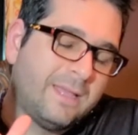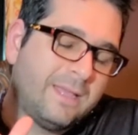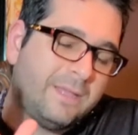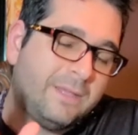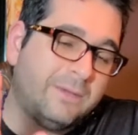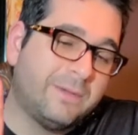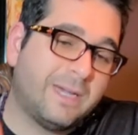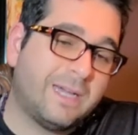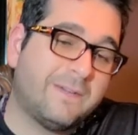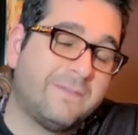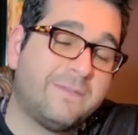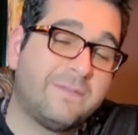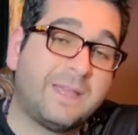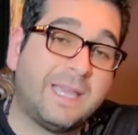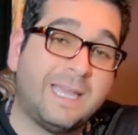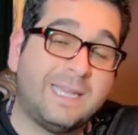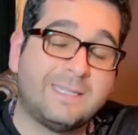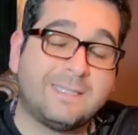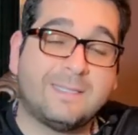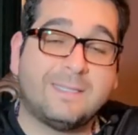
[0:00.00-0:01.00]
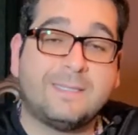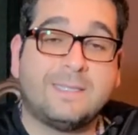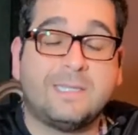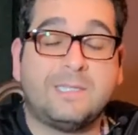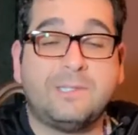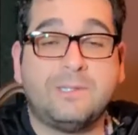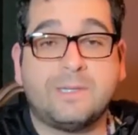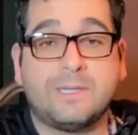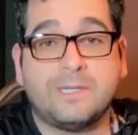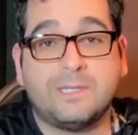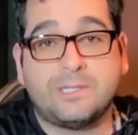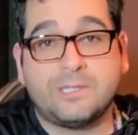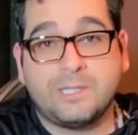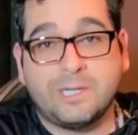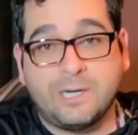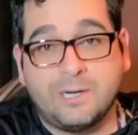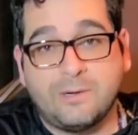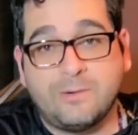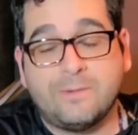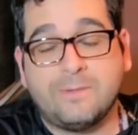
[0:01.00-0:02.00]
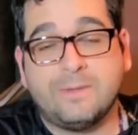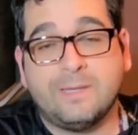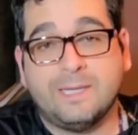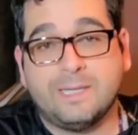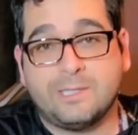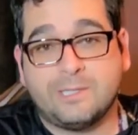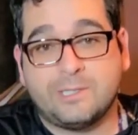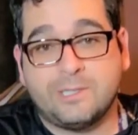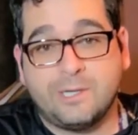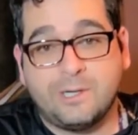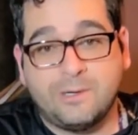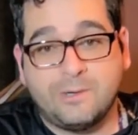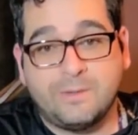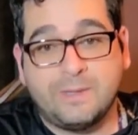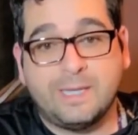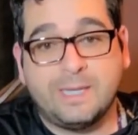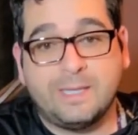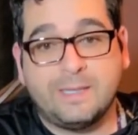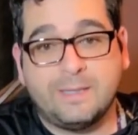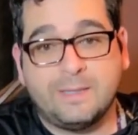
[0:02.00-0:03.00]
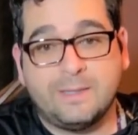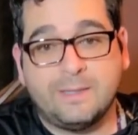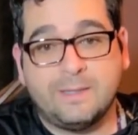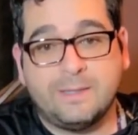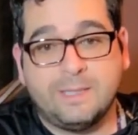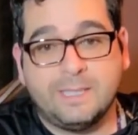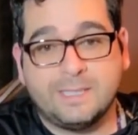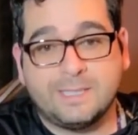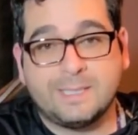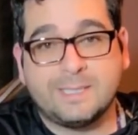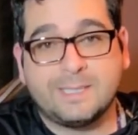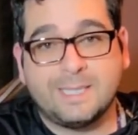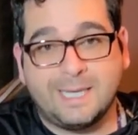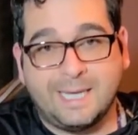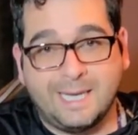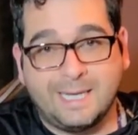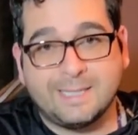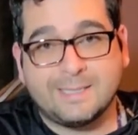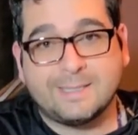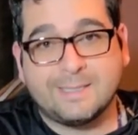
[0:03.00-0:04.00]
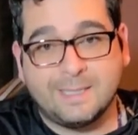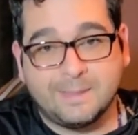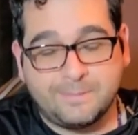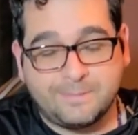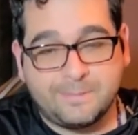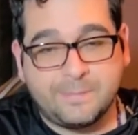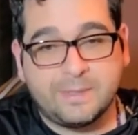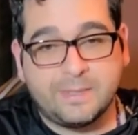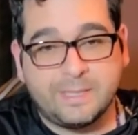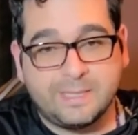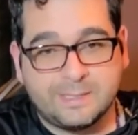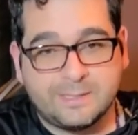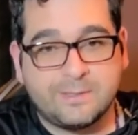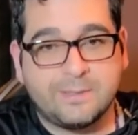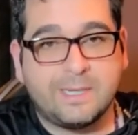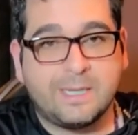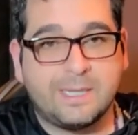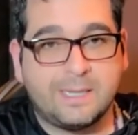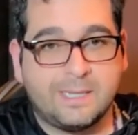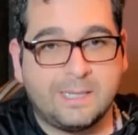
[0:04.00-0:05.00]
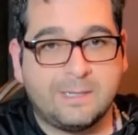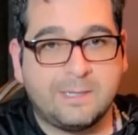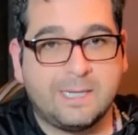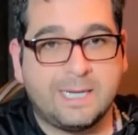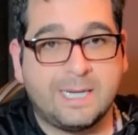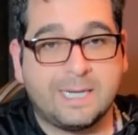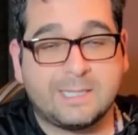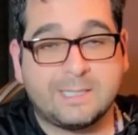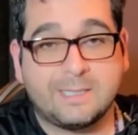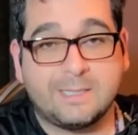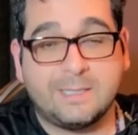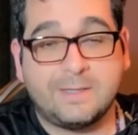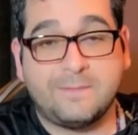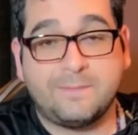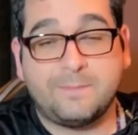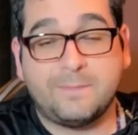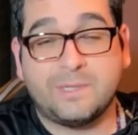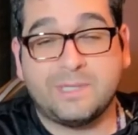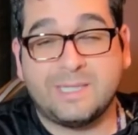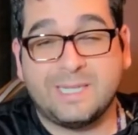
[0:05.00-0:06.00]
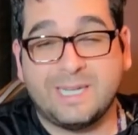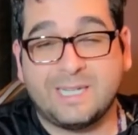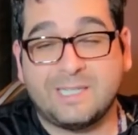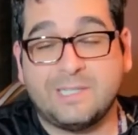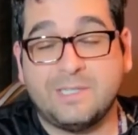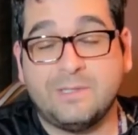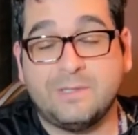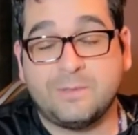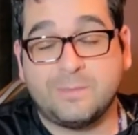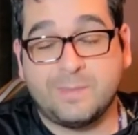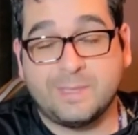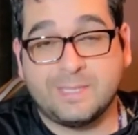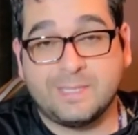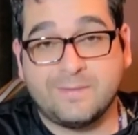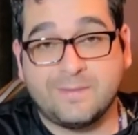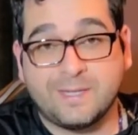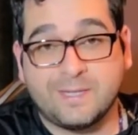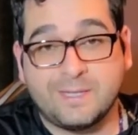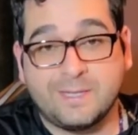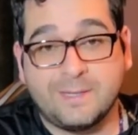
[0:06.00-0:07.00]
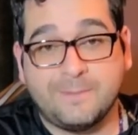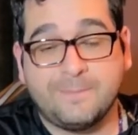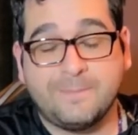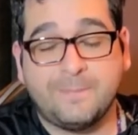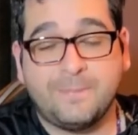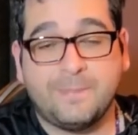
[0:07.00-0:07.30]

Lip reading: You have cases that you can show that this is the case, that police are not there to actually protect you specifically.